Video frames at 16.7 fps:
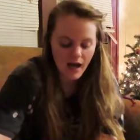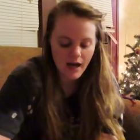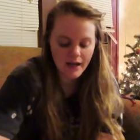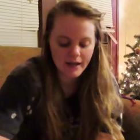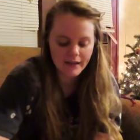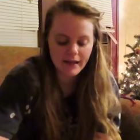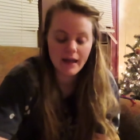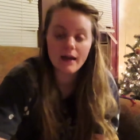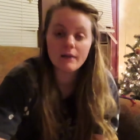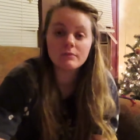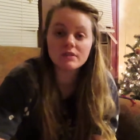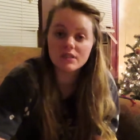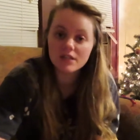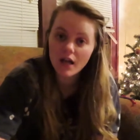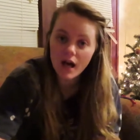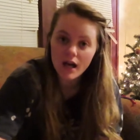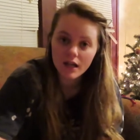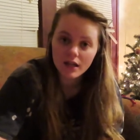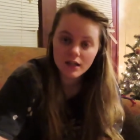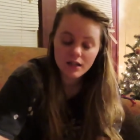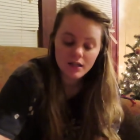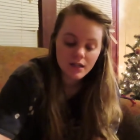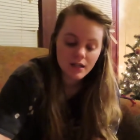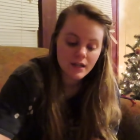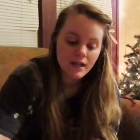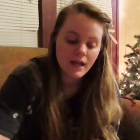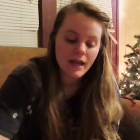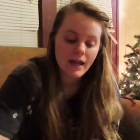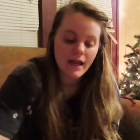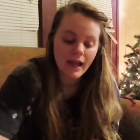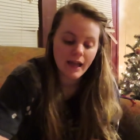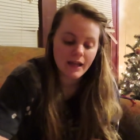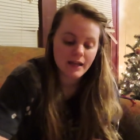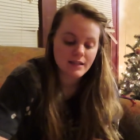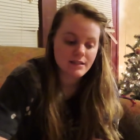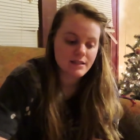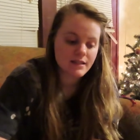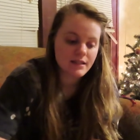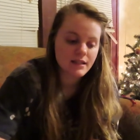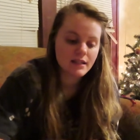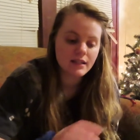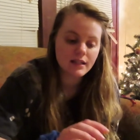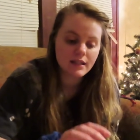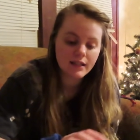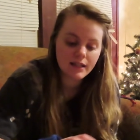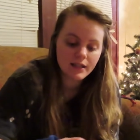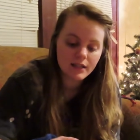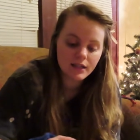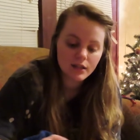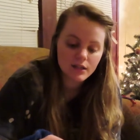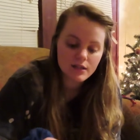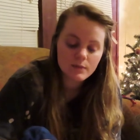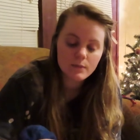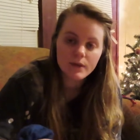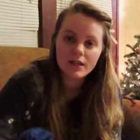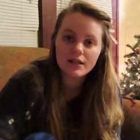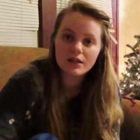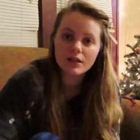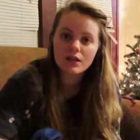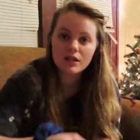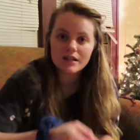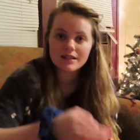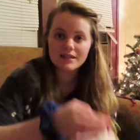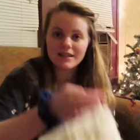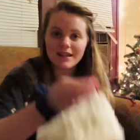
I am done. And here is what it looks